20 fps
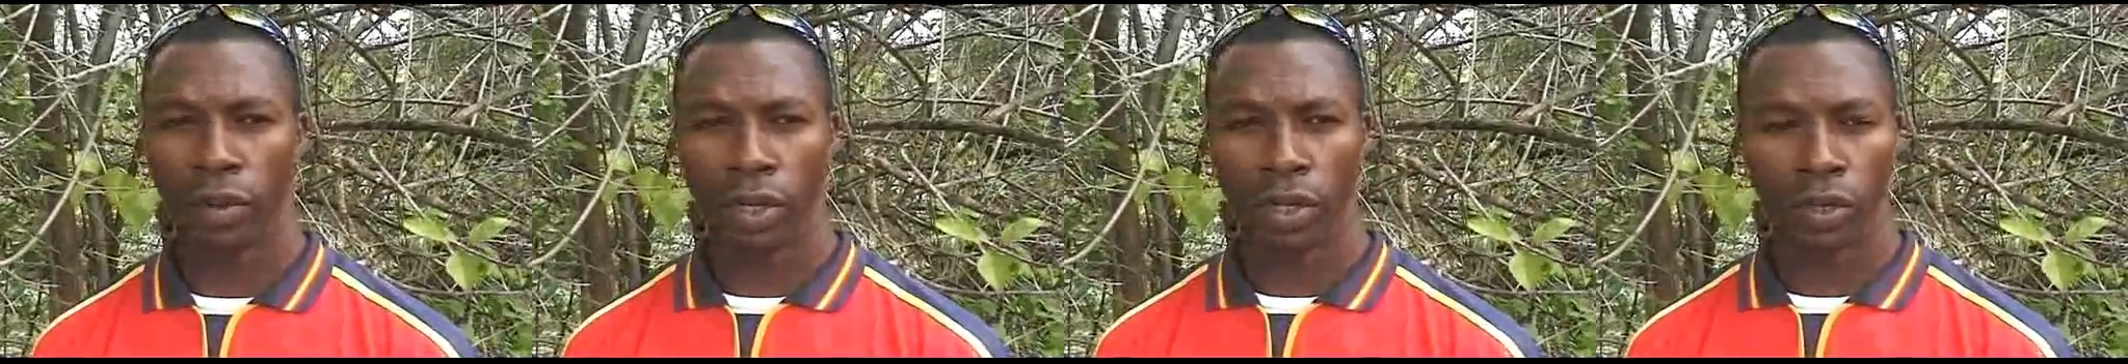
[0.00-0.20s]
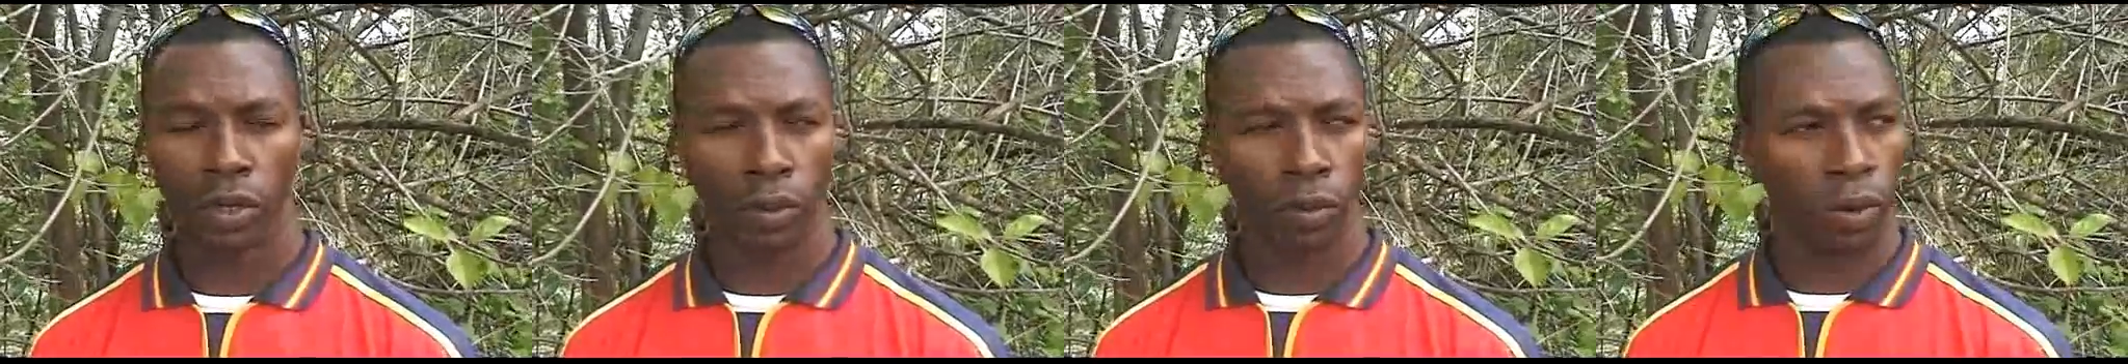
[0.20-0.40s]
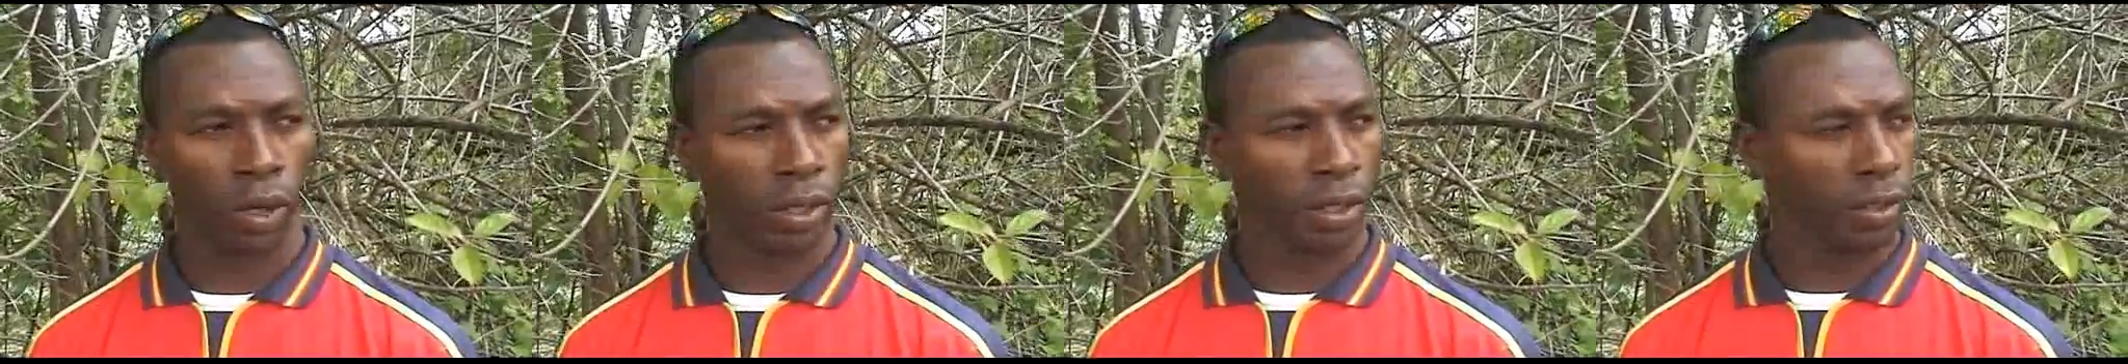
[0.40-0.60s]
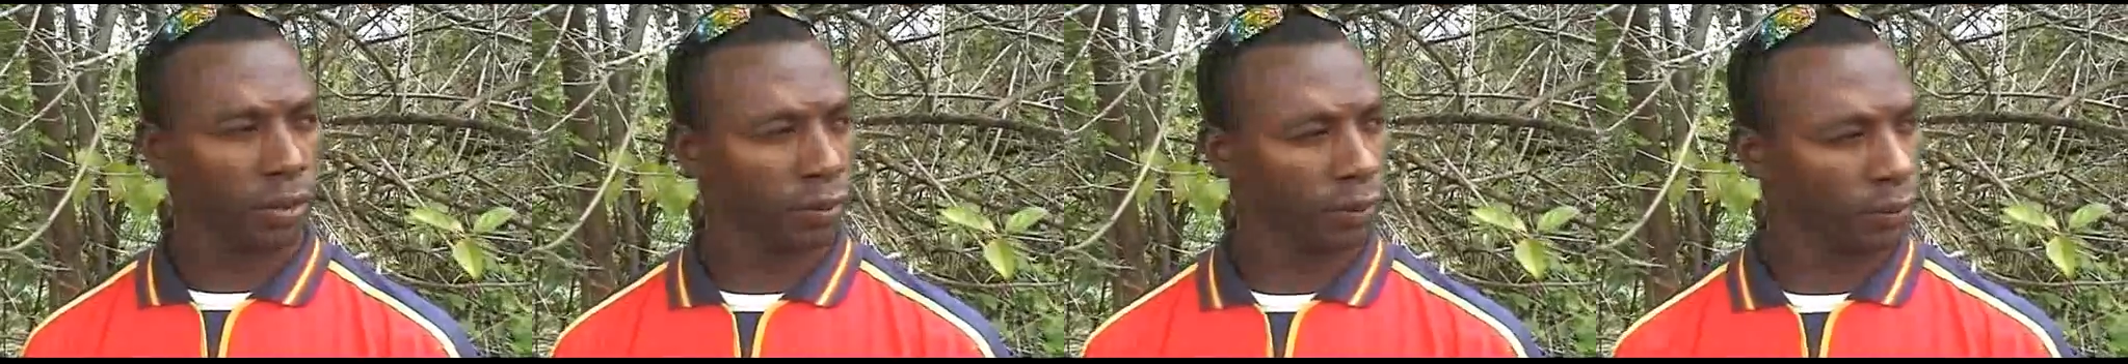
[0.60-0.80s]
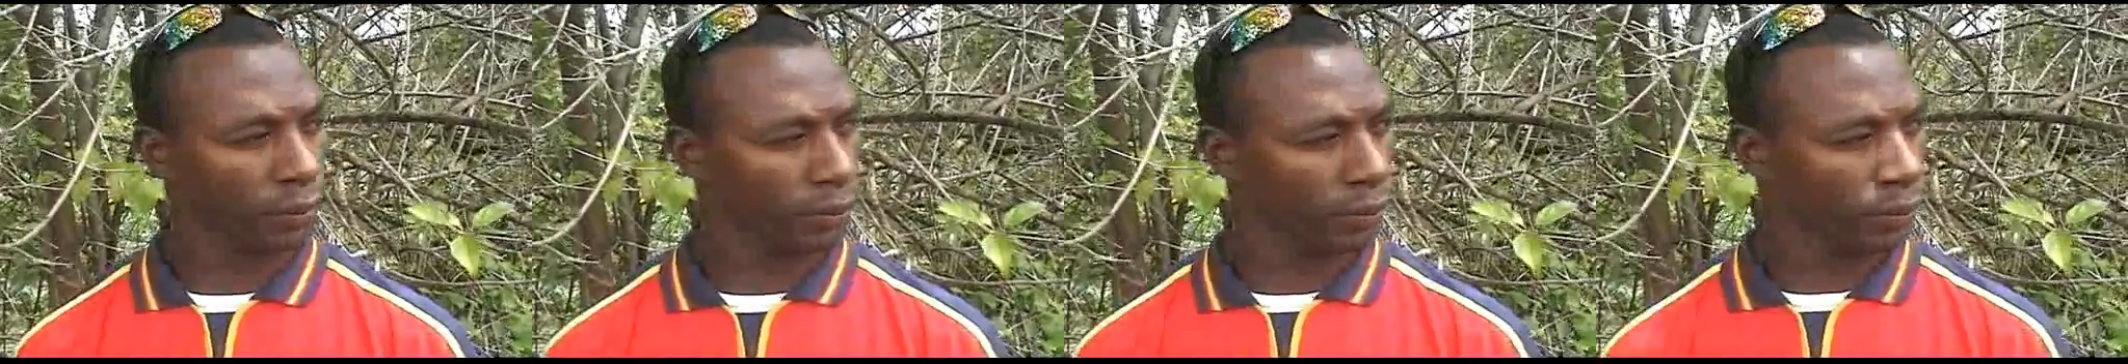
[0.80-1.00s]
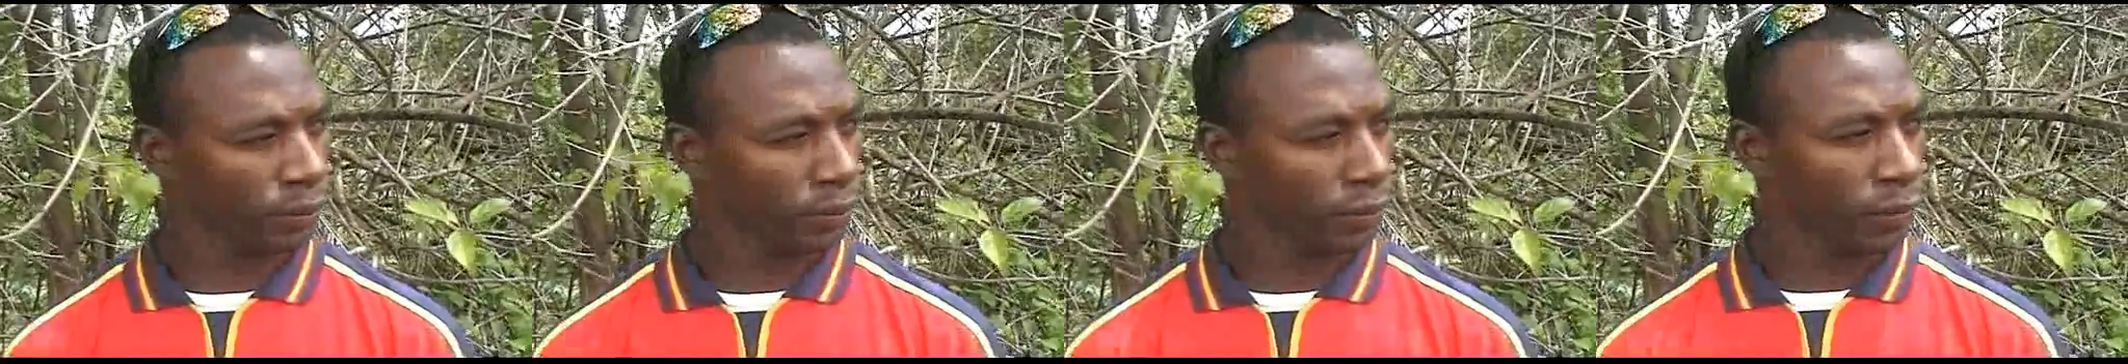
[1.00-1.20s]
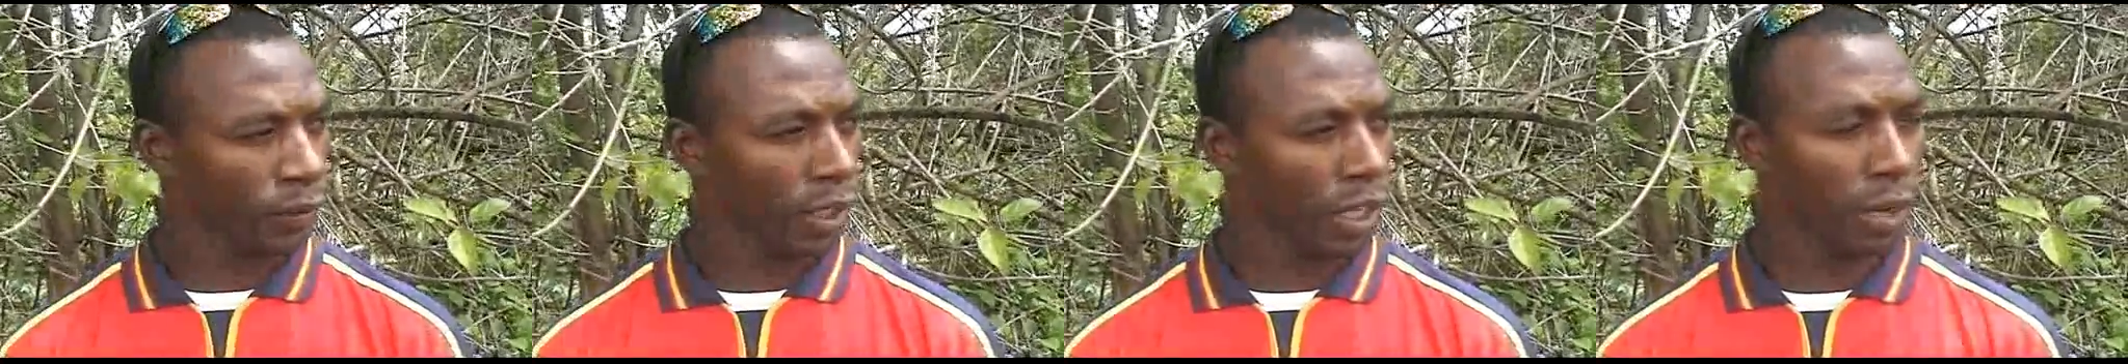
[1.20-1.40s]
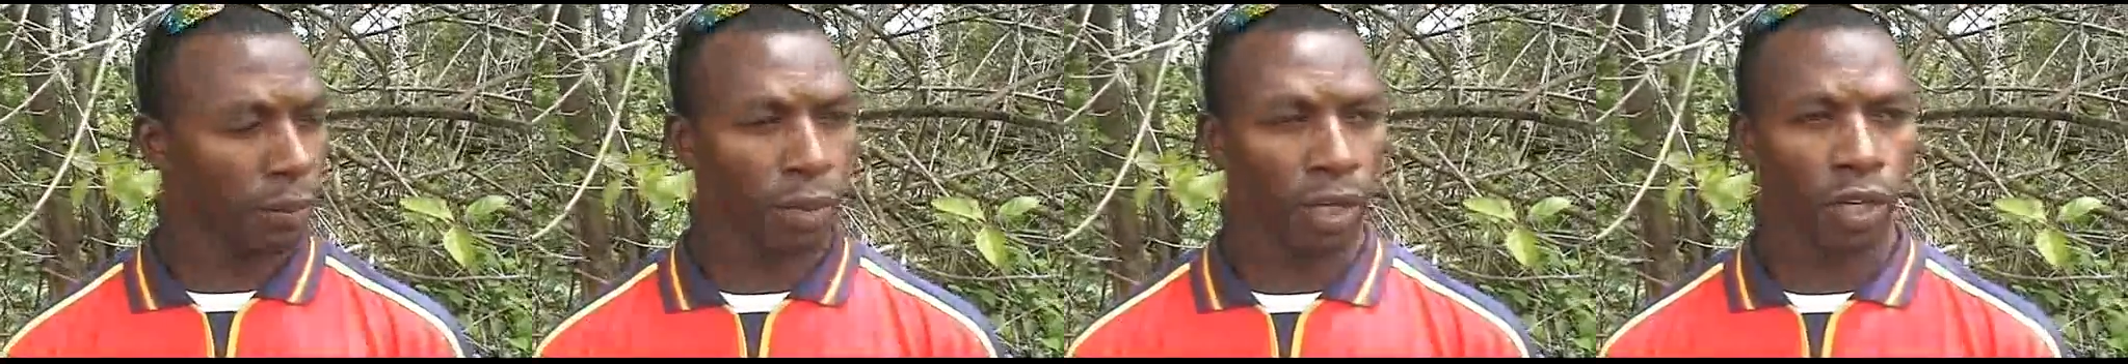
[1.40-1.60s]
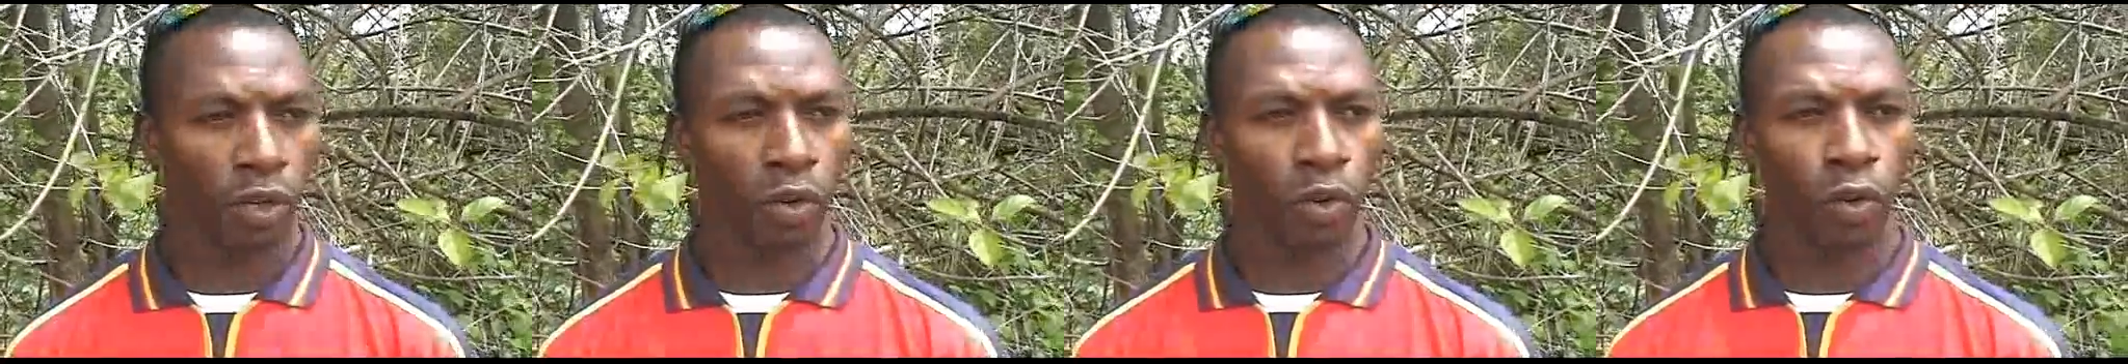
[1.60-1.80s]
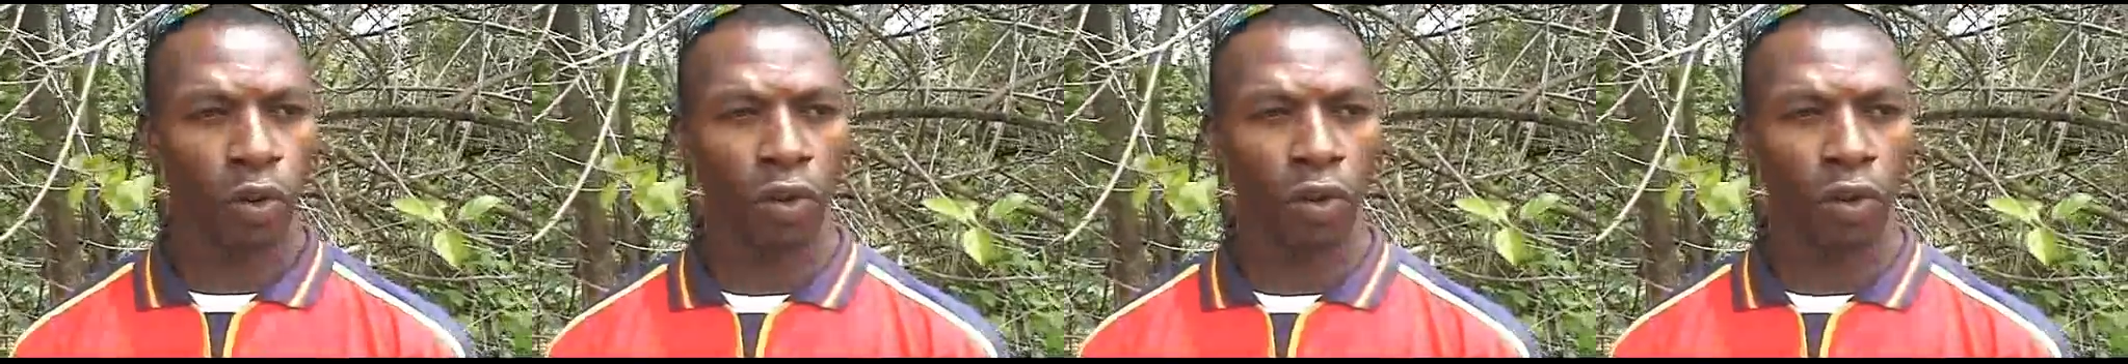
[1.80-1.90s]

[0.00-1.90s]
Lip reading: well, you know what, I'm going to go